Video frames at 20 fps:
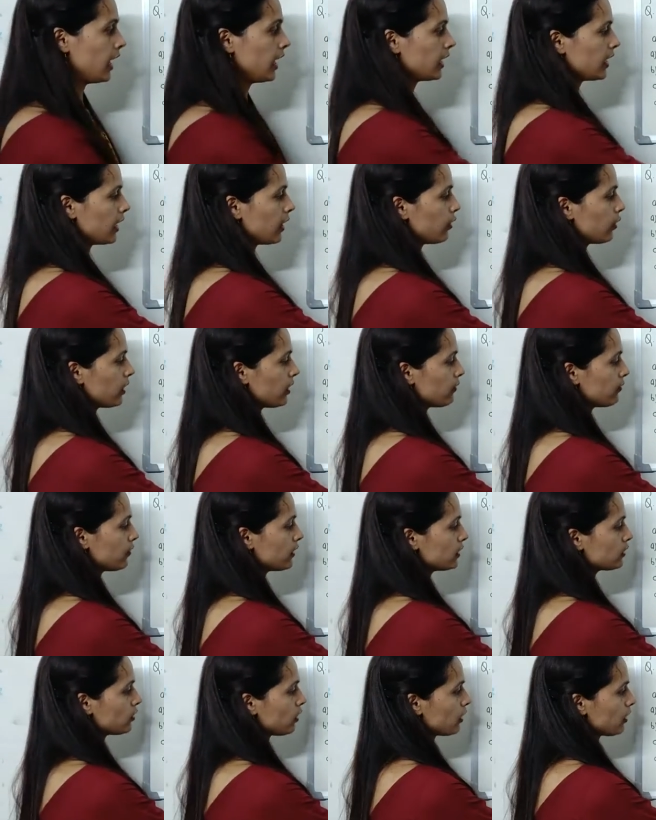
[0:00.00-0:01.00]
Now if we
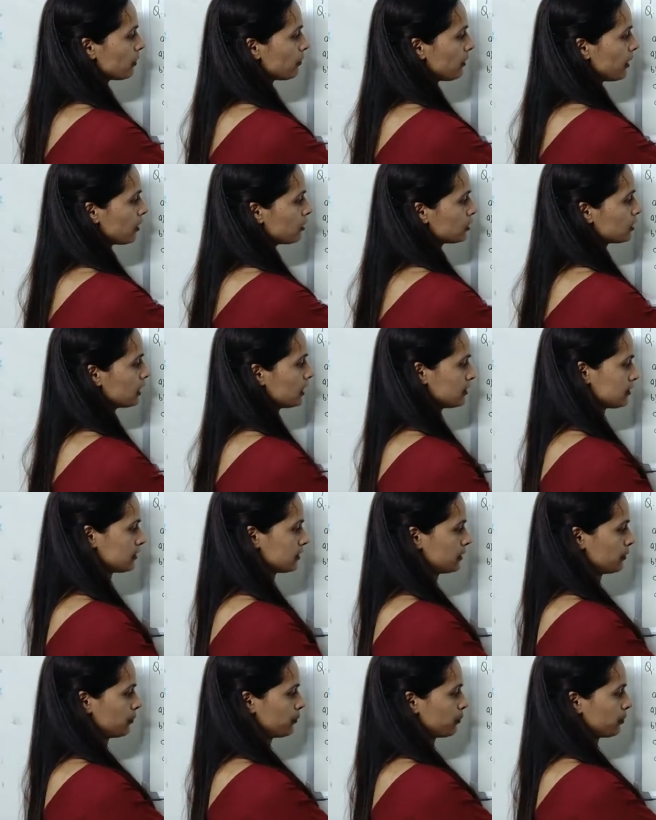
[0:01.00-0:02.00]
talk about
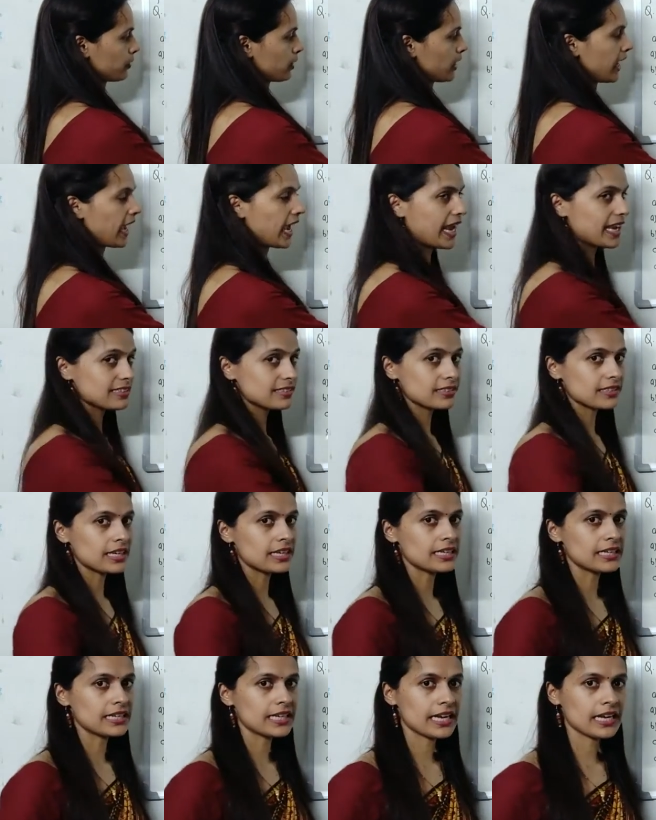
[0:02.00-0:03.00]
this, S
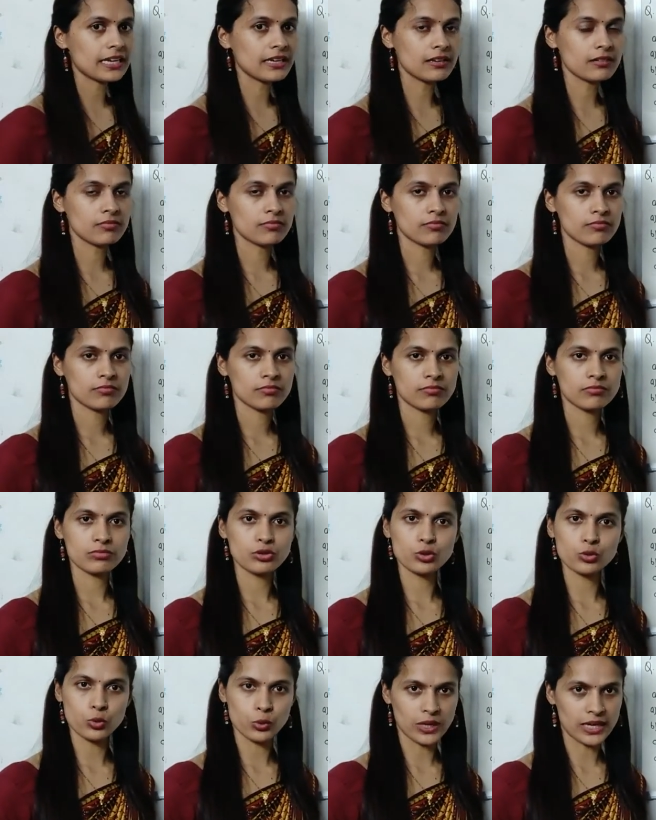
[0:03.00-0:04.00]
contain
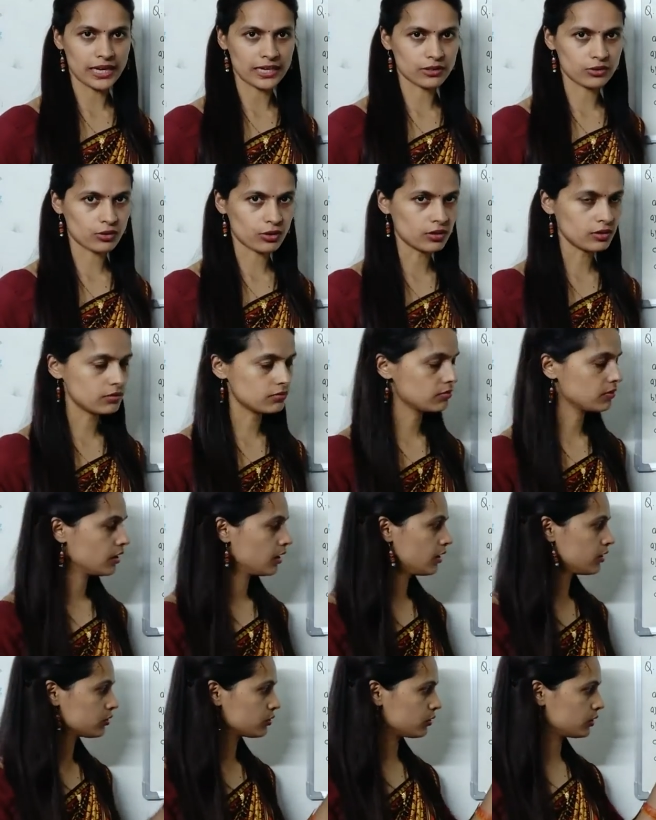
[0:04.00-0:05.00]
2 electrons.
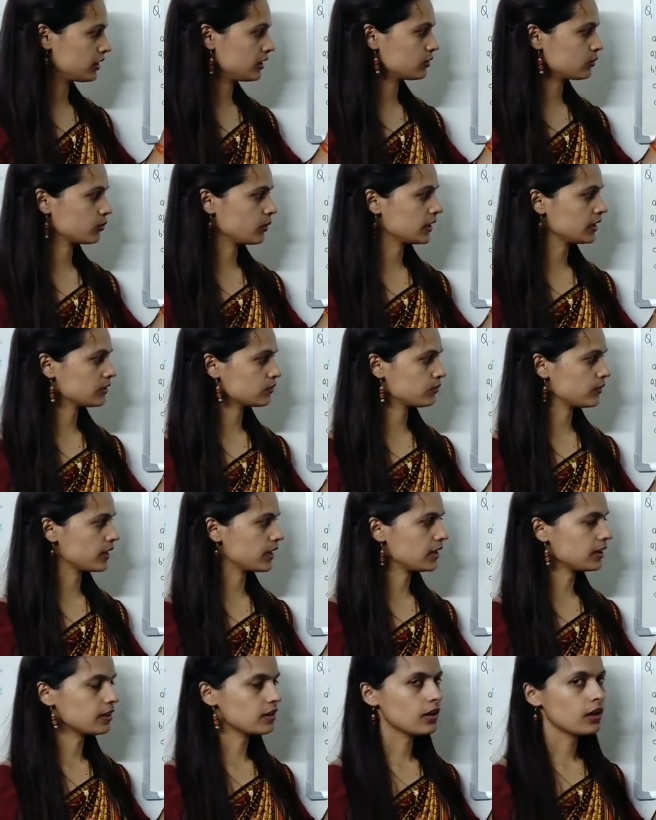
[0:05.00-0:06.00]
So this one is
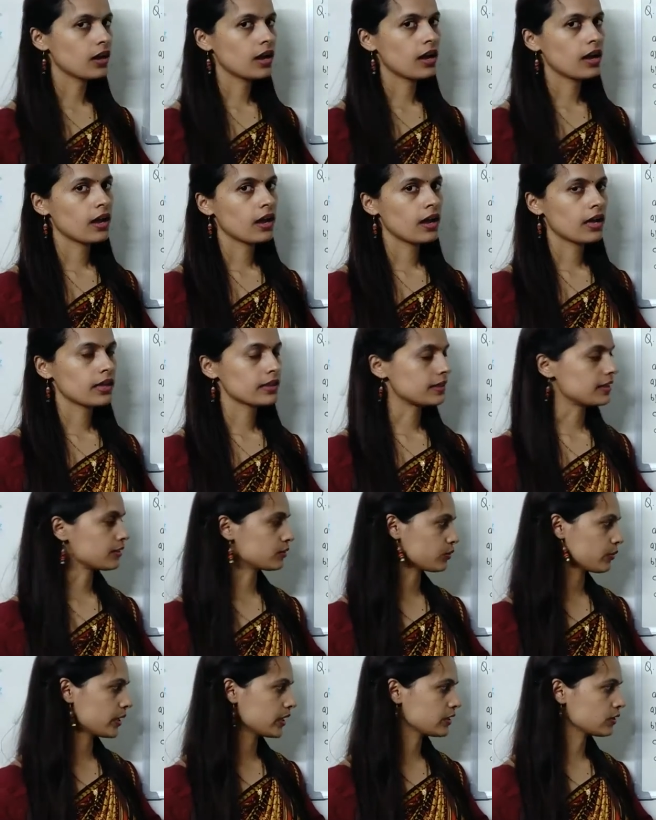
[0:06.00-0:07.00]
filled, this
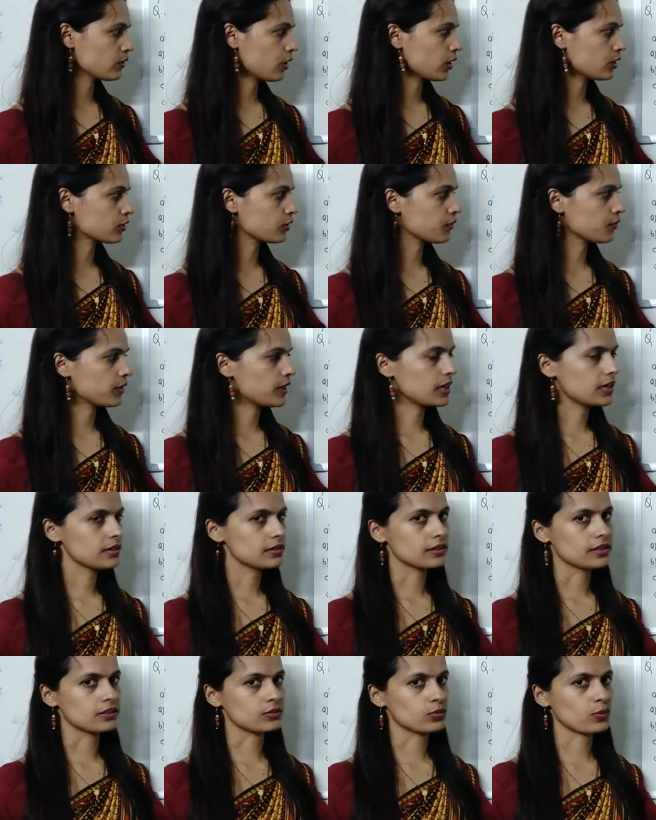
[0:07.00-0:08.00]
one is also filled,
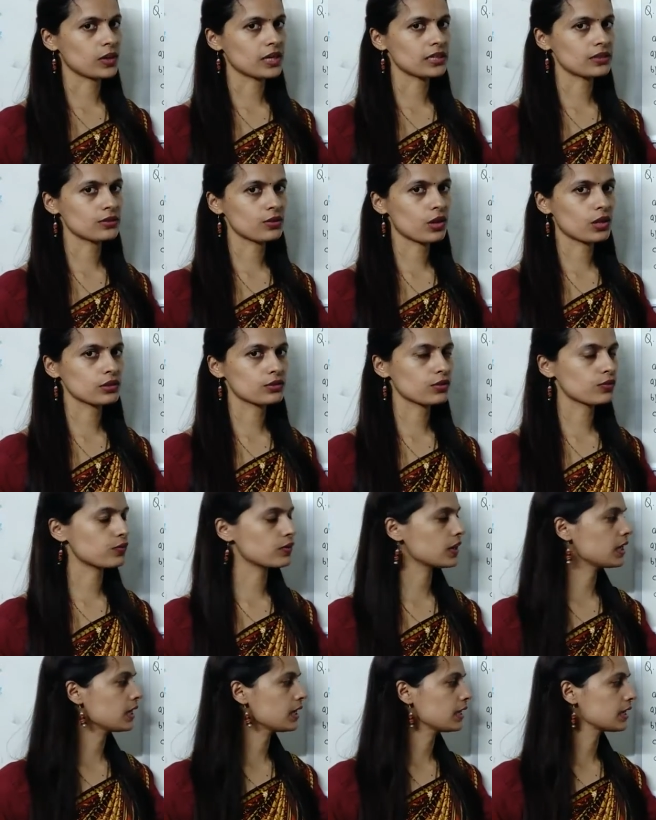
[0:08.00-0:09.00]
this one is also
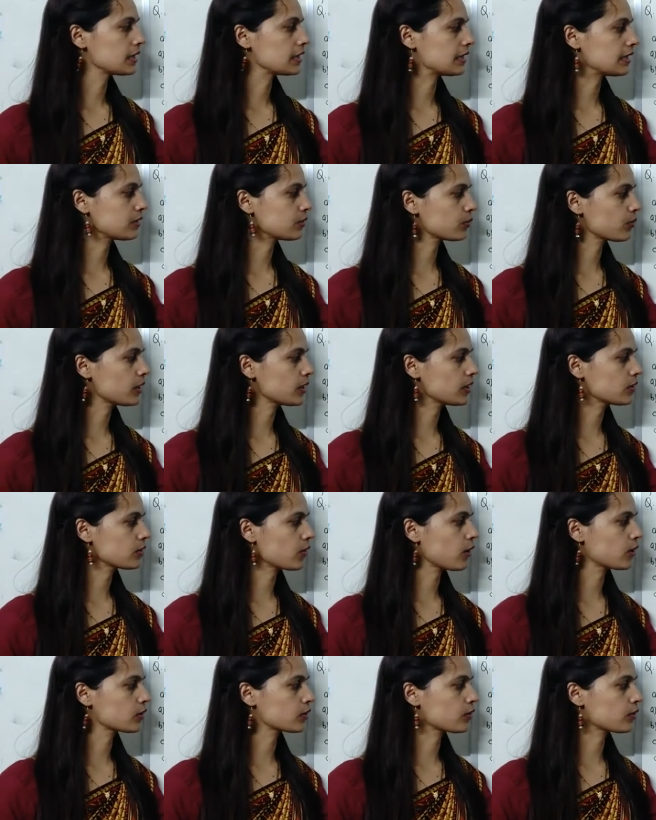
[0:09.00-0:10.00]
filled, this one is
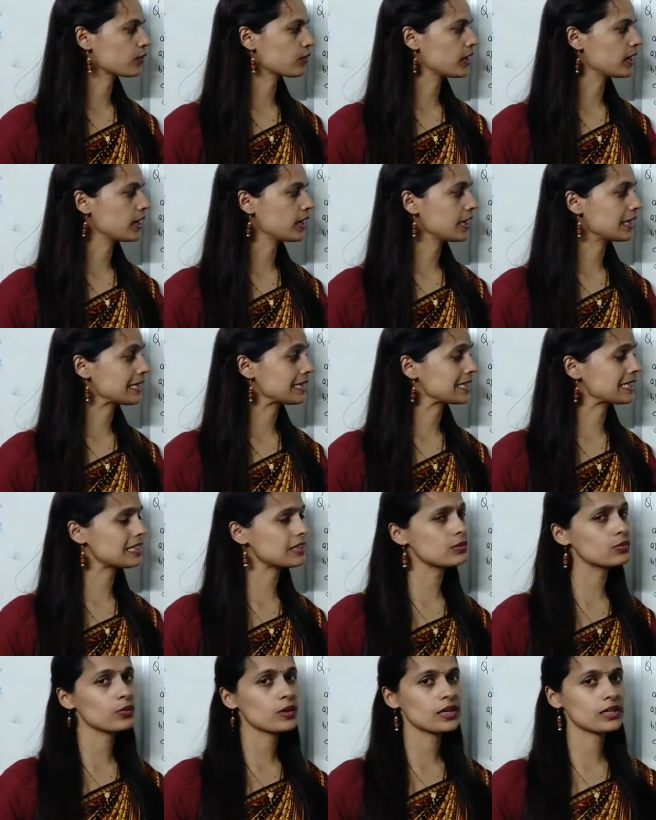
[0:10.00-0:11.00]
also filled,
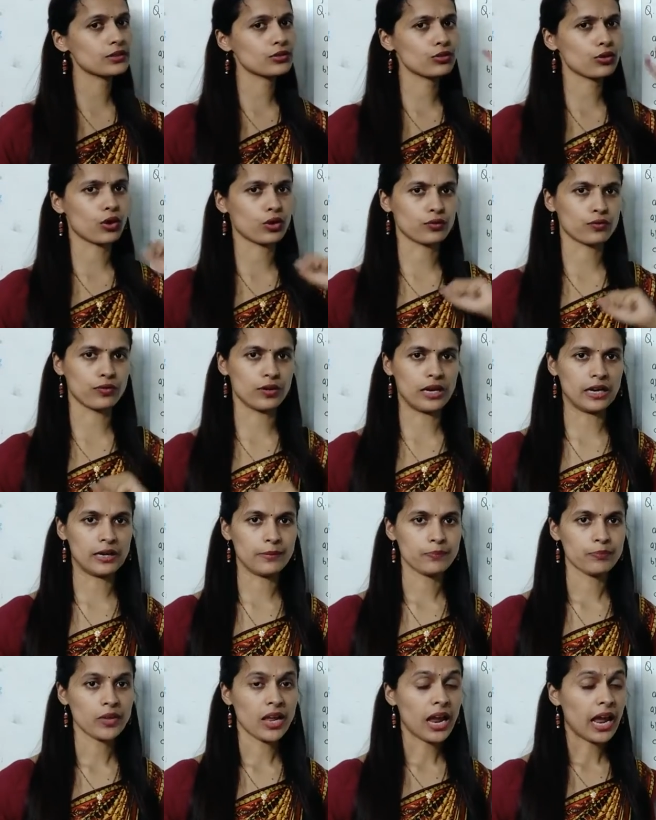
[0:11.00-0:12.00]
this one is not filled.
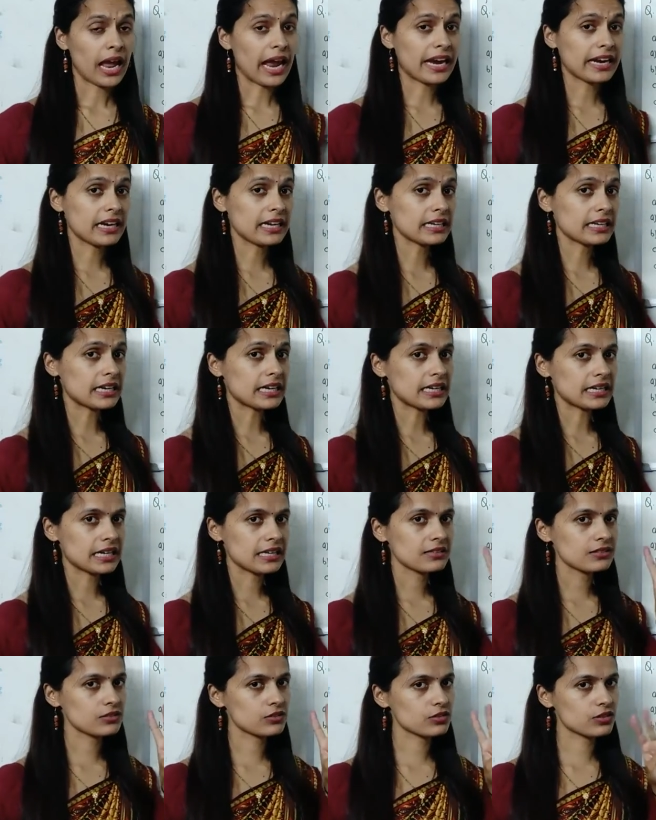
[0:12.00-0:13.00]
And it
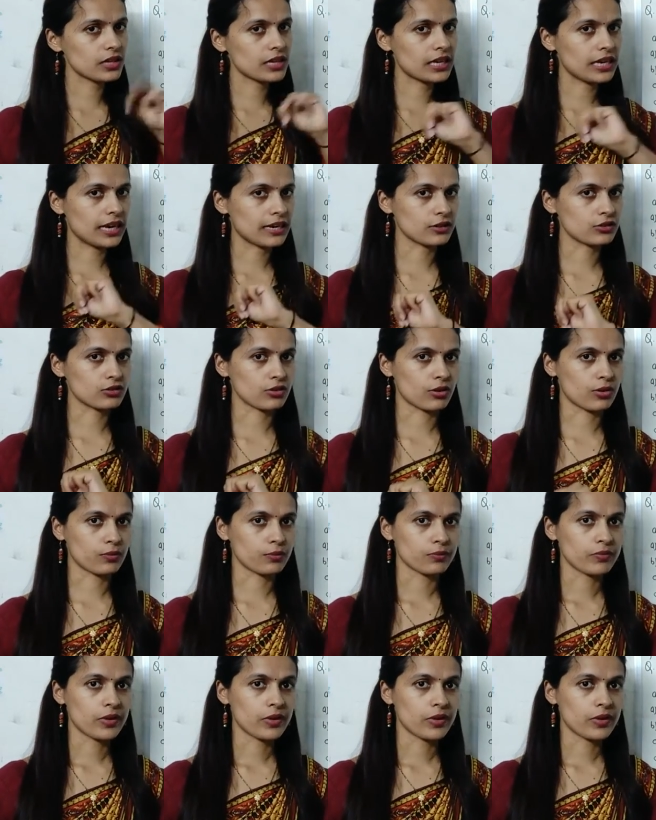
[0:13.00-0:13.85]
contains 3 electrons.